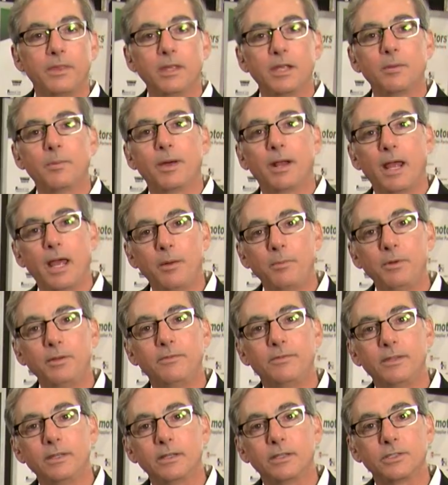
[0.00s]
Think about how
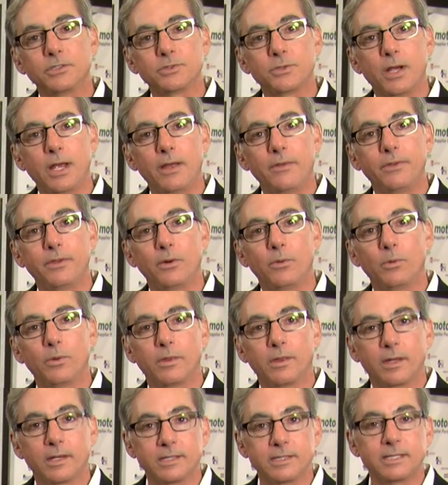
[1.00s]
many vehicles are out there
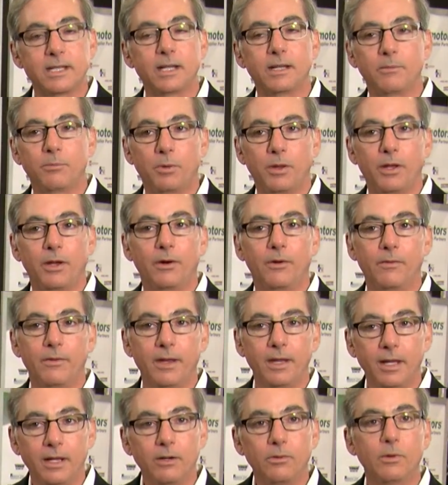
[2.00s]
with a cassette player
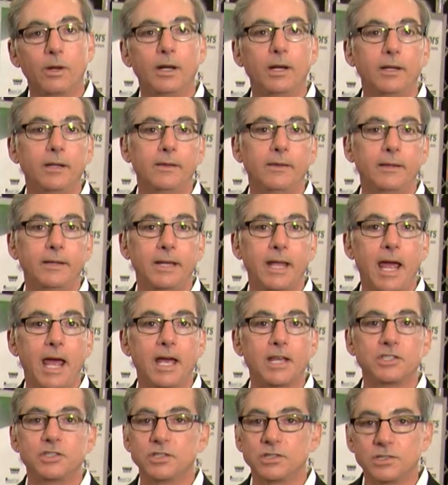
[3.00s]
integrated in the
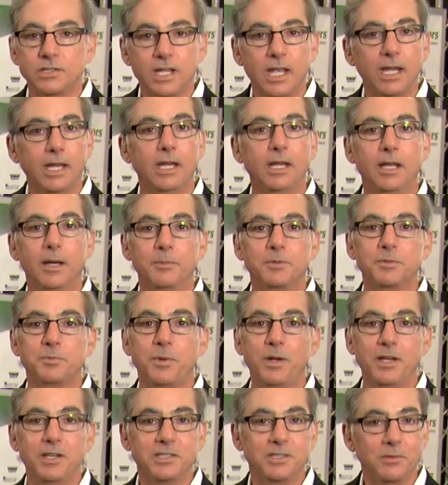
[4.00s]
dash, just taking up
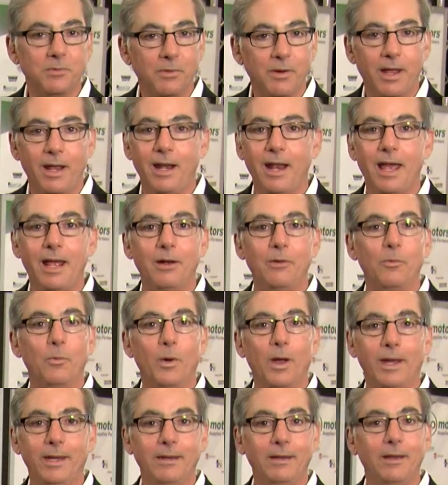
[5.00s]
space and adding
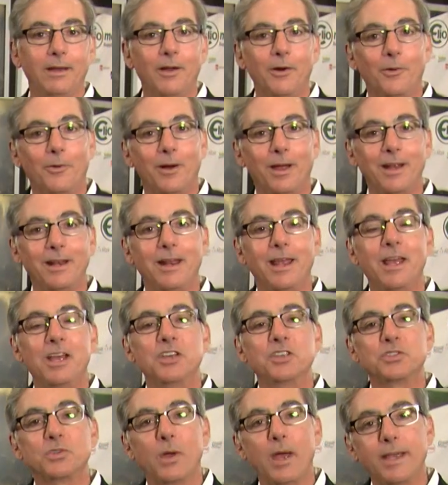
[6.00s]
weight, right?
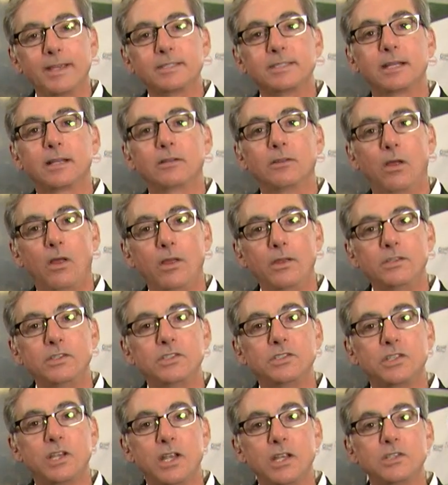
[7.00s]
So as
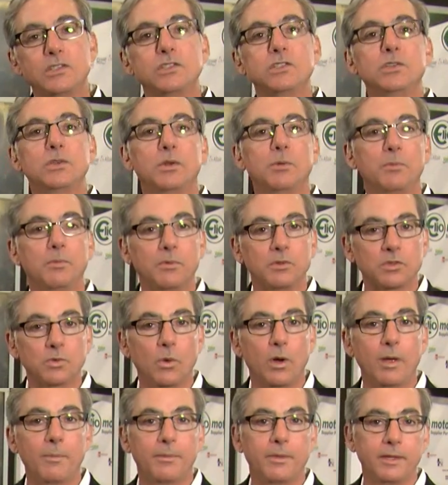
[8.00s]
technology changes, you can
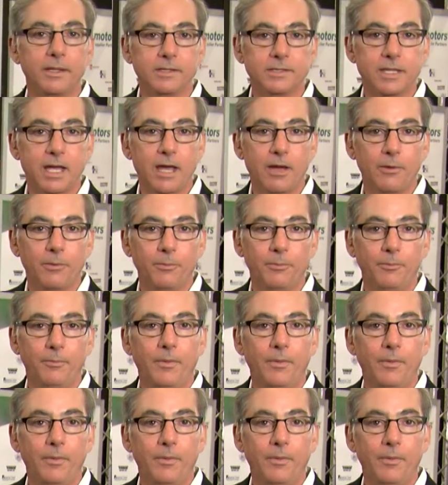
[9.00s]
swap things out.